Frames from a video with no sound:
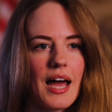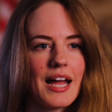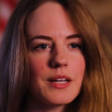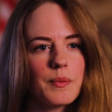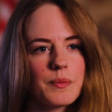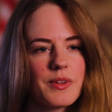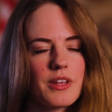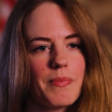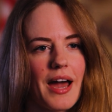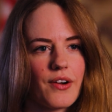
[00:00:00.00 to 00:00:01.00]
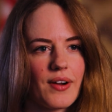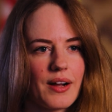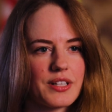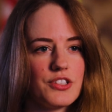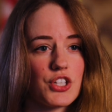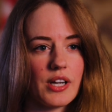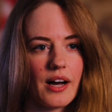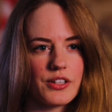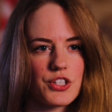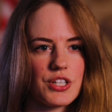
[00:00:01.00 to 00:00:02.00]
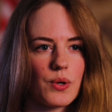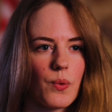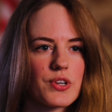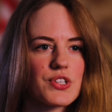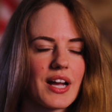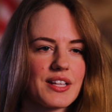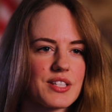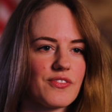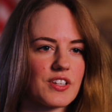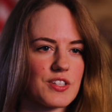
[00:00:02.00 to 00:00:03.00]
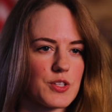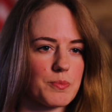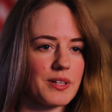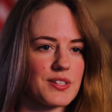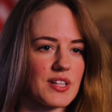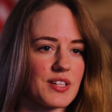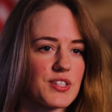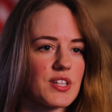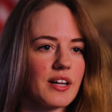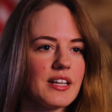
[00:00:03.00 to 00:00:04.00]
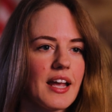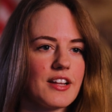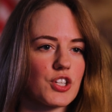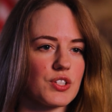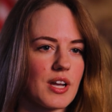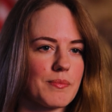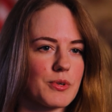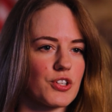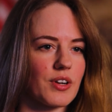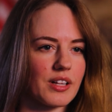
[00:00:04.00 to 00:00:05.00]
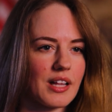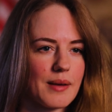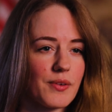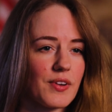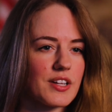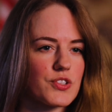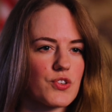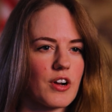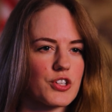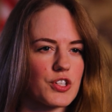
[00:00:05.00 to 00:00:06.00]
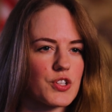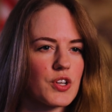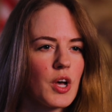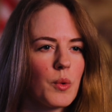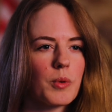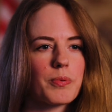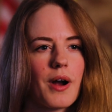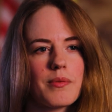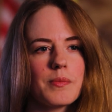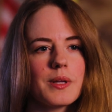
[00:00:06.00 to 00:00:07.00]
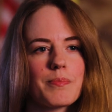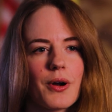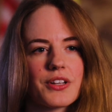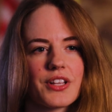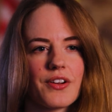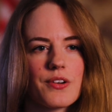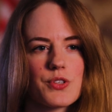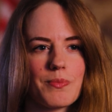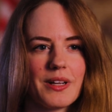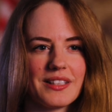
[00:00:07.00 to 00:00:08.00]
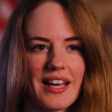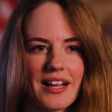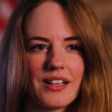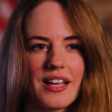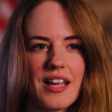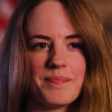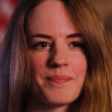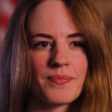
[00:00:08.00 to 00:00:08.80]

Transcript: Anyone with a background in geology or scientific disciplines that study ancient temperature and climate reconstructions will probably perk their ears a bit at that claim.